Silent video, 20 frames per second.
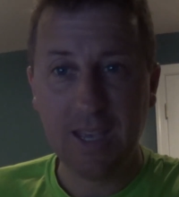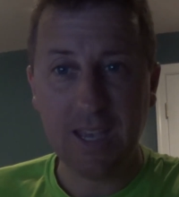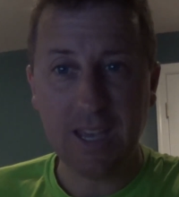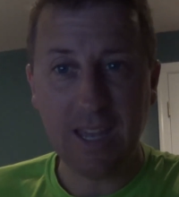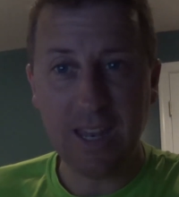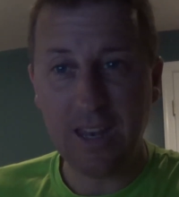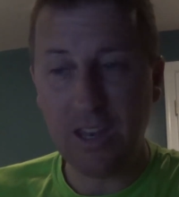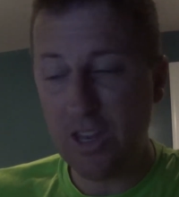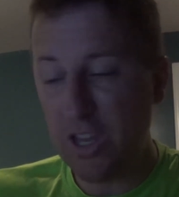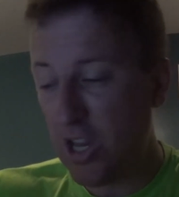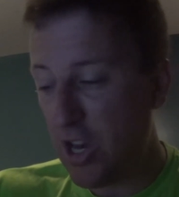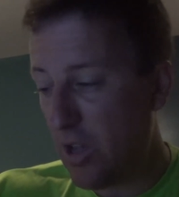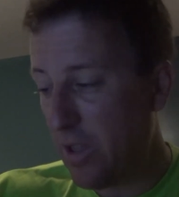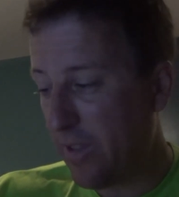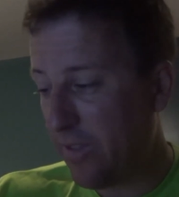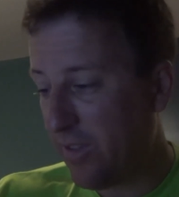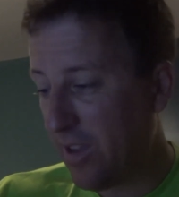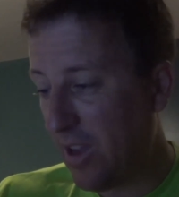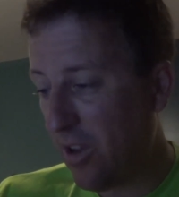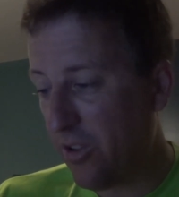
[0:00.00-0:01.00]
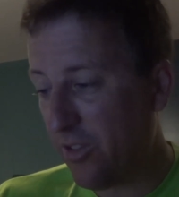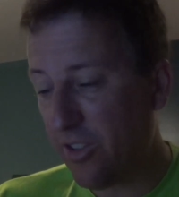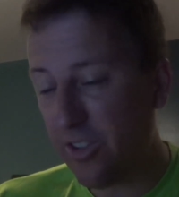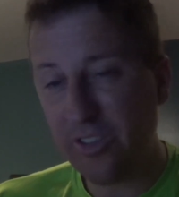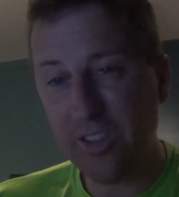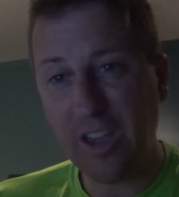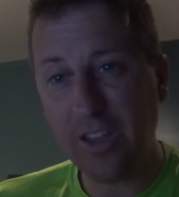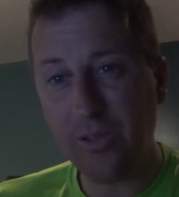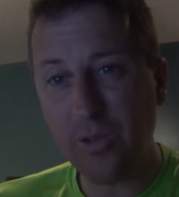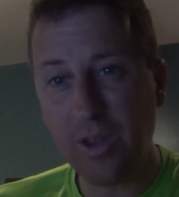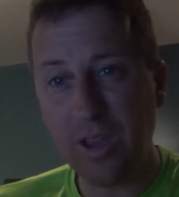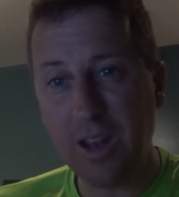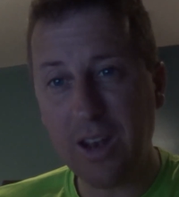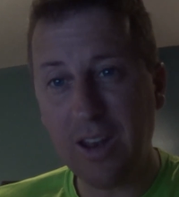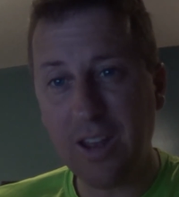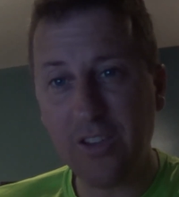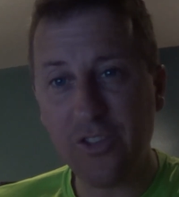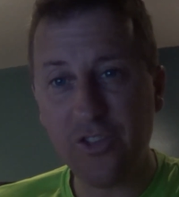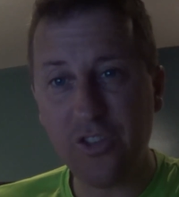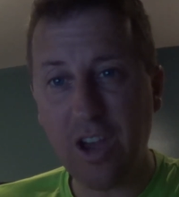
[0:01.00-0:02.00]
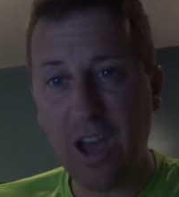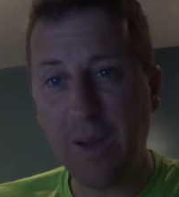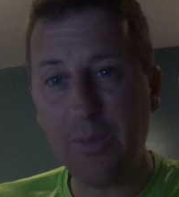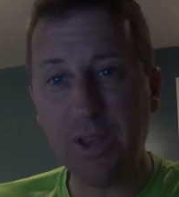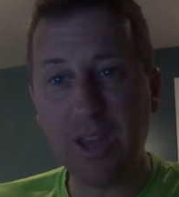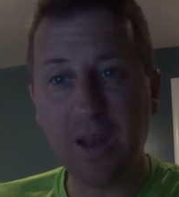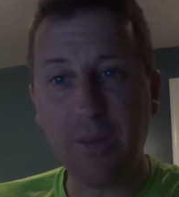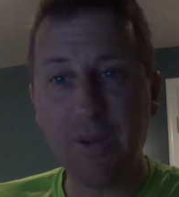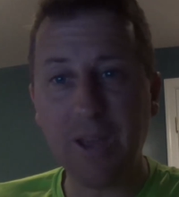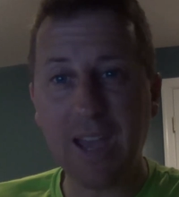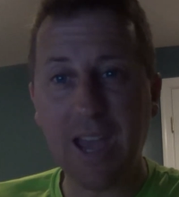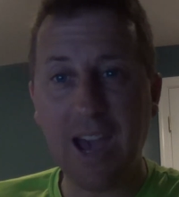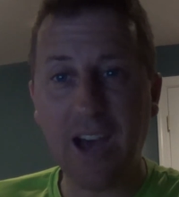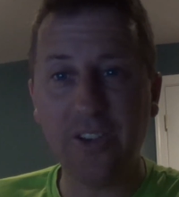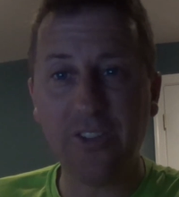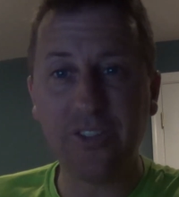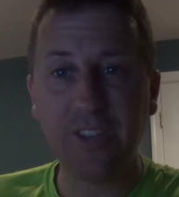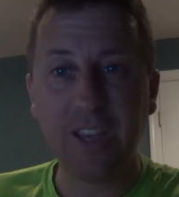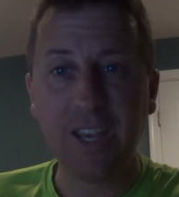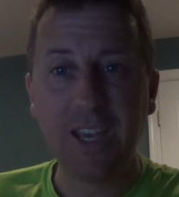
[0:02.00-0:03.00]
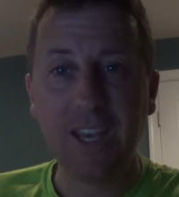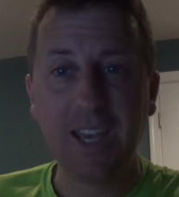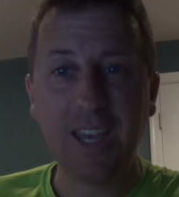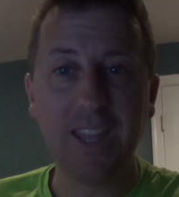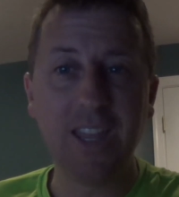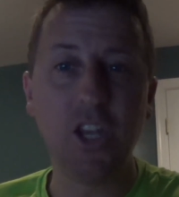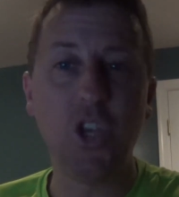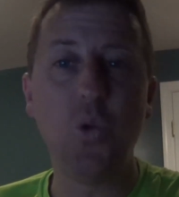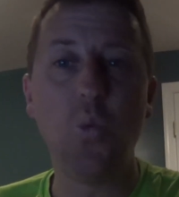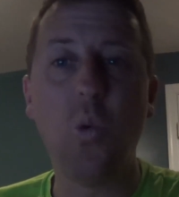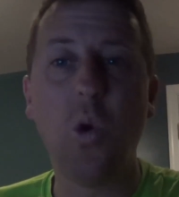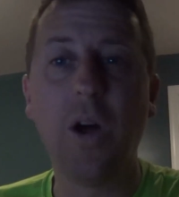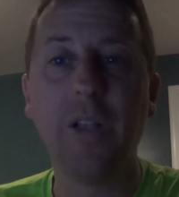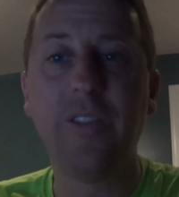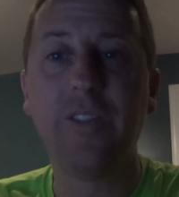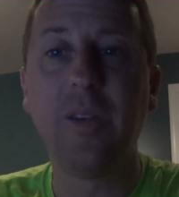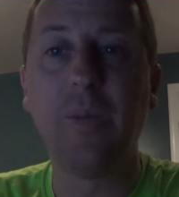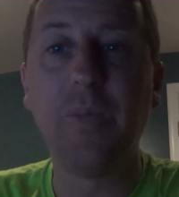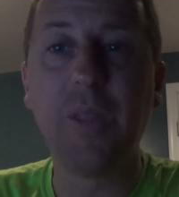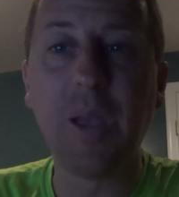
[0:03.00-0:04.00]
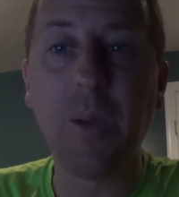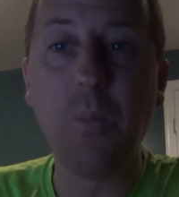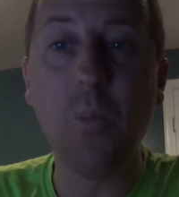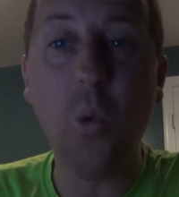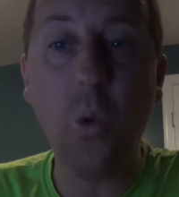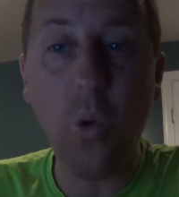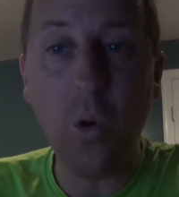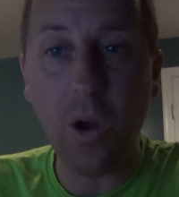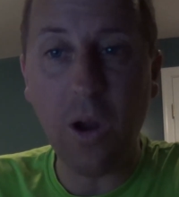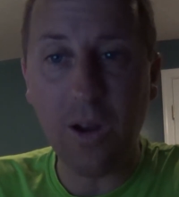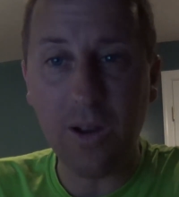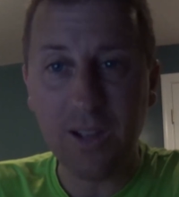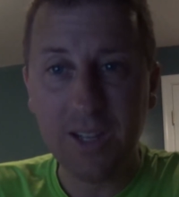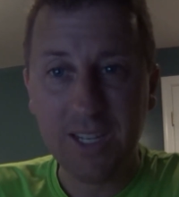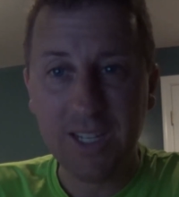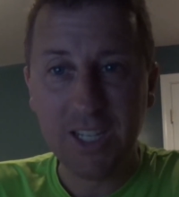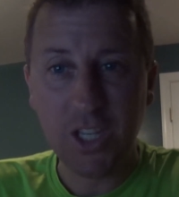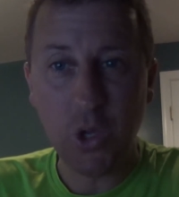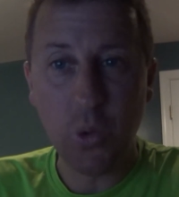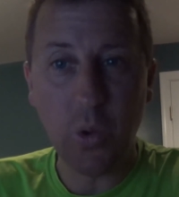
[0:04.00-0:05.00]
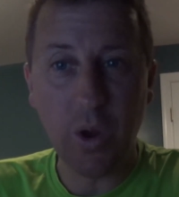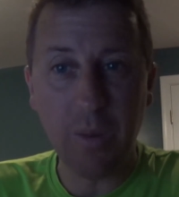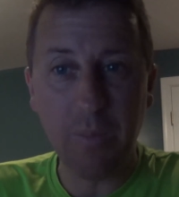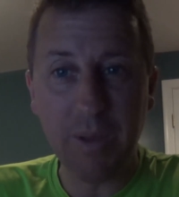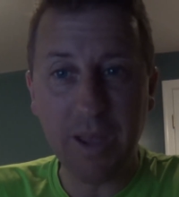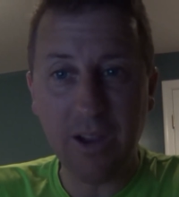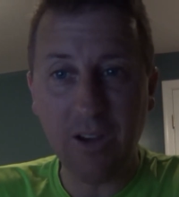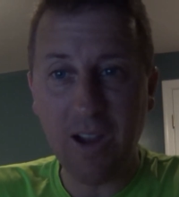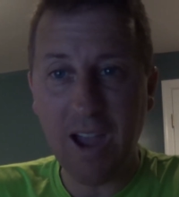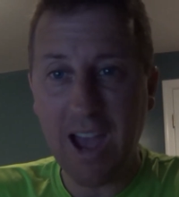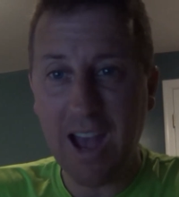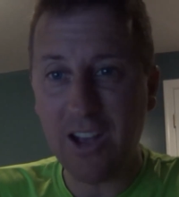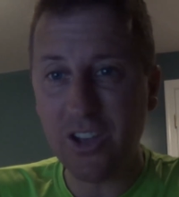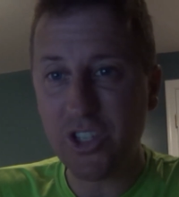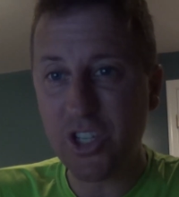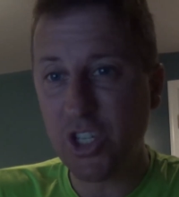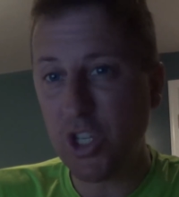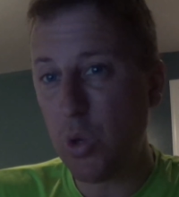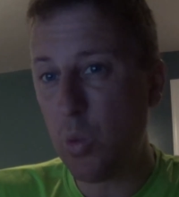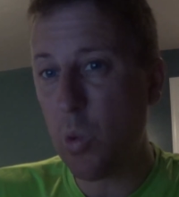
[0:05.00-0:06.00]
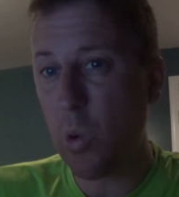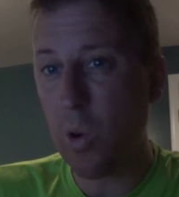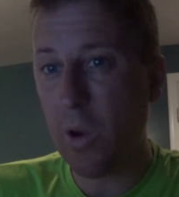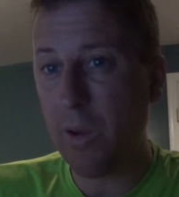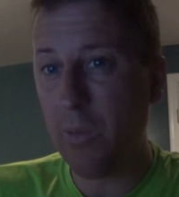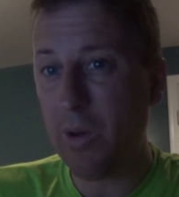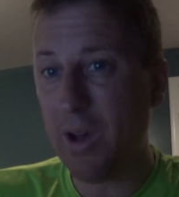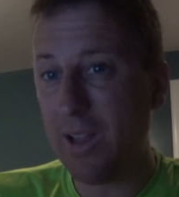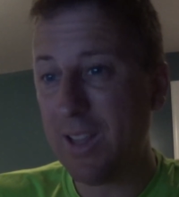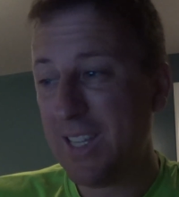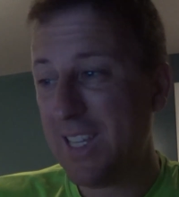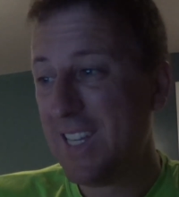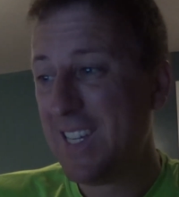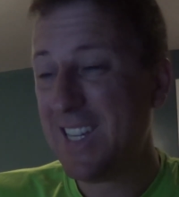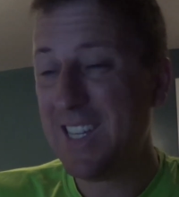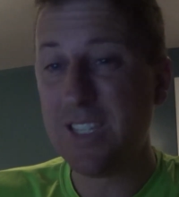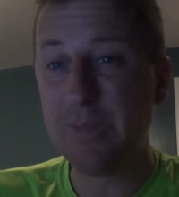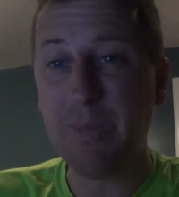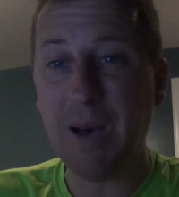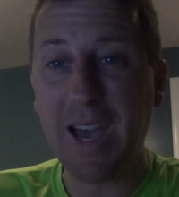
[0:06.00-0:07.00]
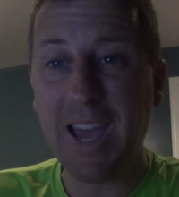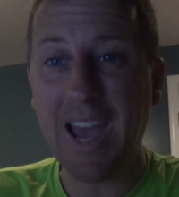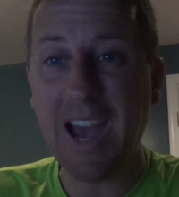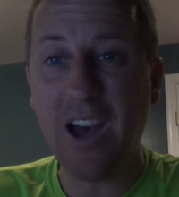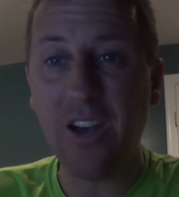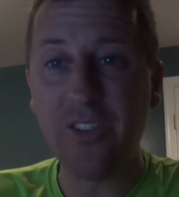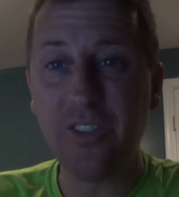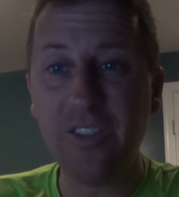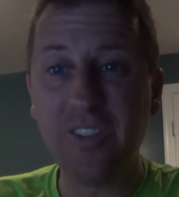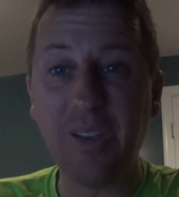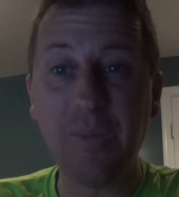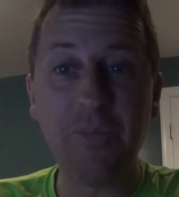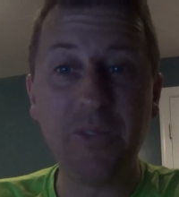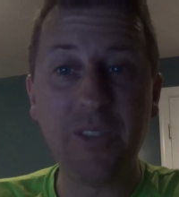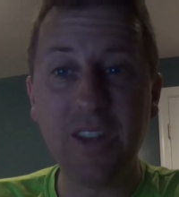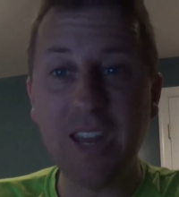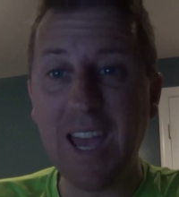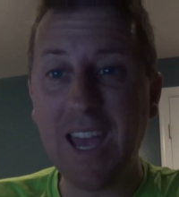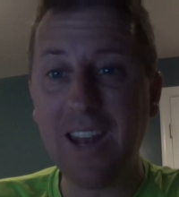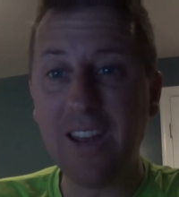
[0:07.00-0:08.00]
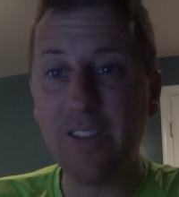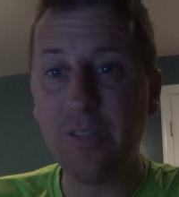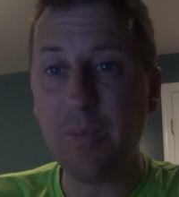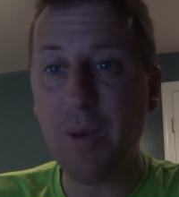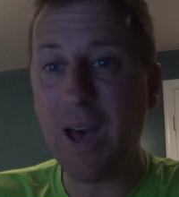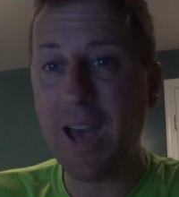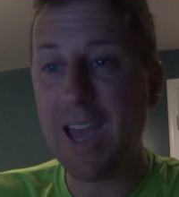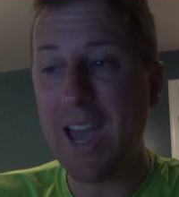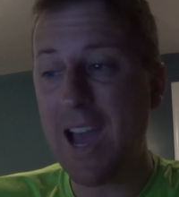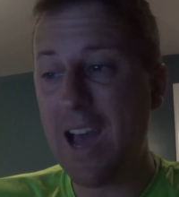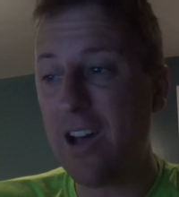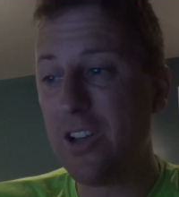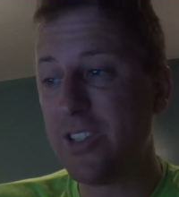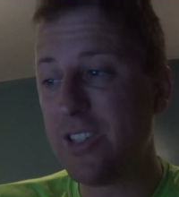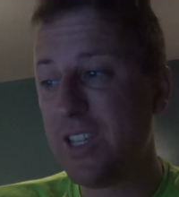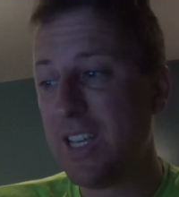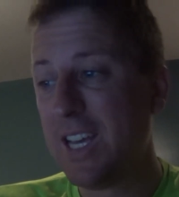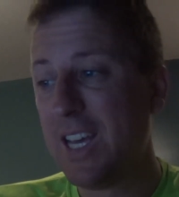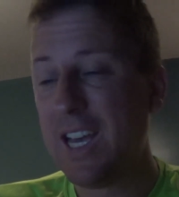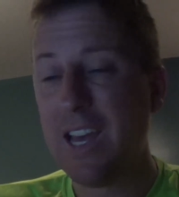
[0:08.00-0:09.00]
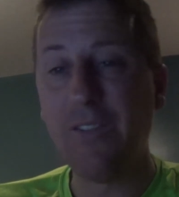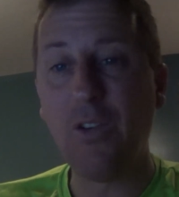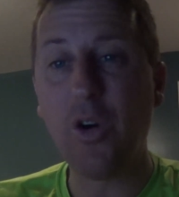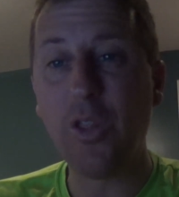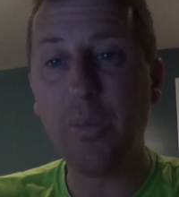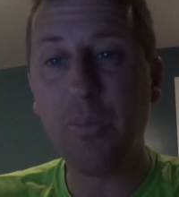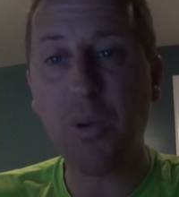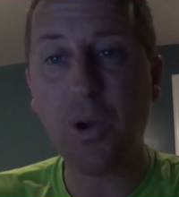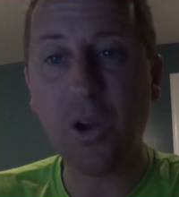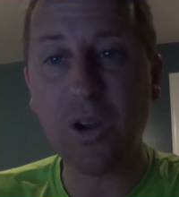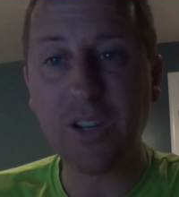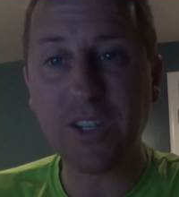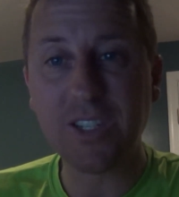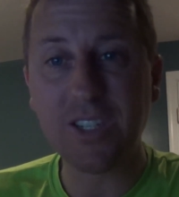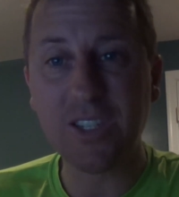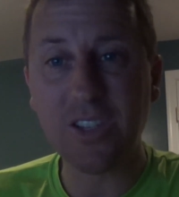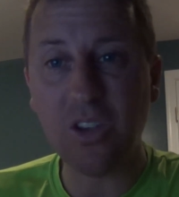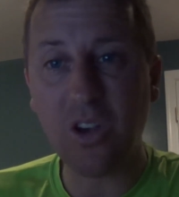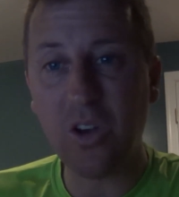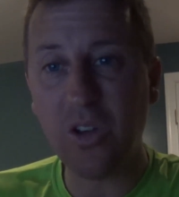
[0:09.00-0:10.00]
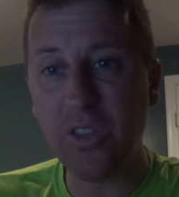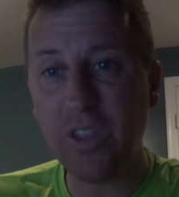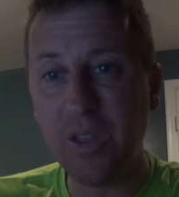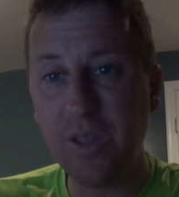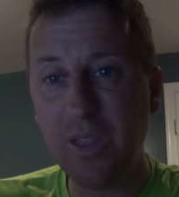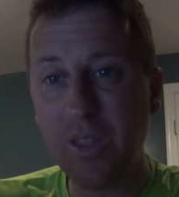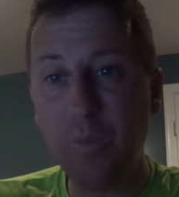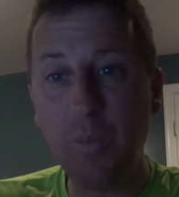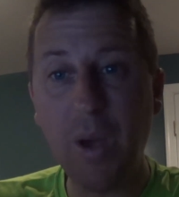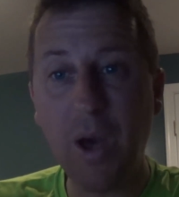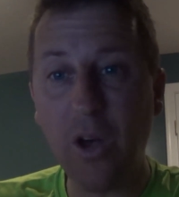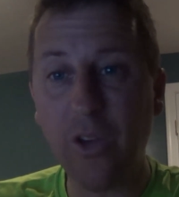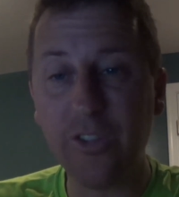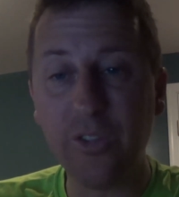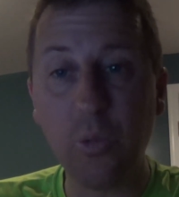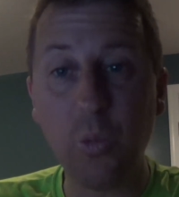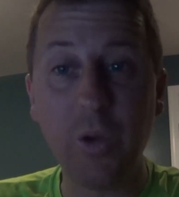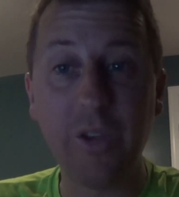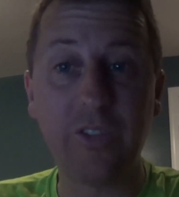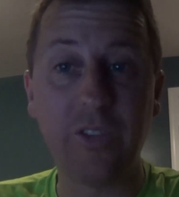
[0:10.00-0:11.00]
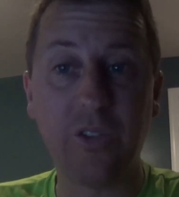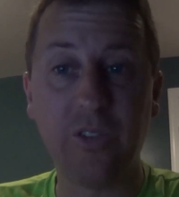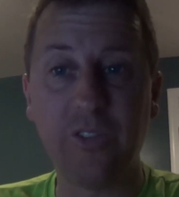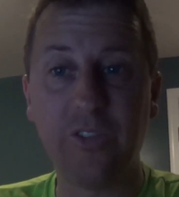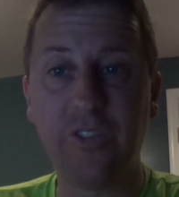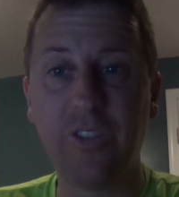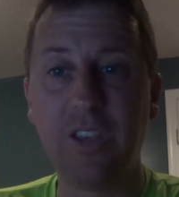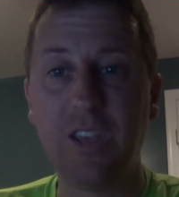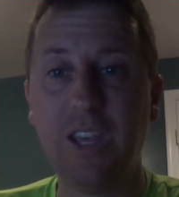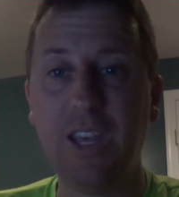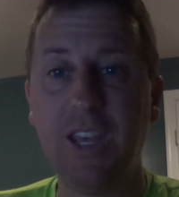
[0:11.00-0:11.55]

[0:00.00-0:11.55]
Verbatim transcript: And you know, let's say you're successful, you get a nice job, you get a big house, and then you want something more. You want a bigger house, and you worry, well, is my house is up to date? Is my house have all the perks, all the, the bells and whistles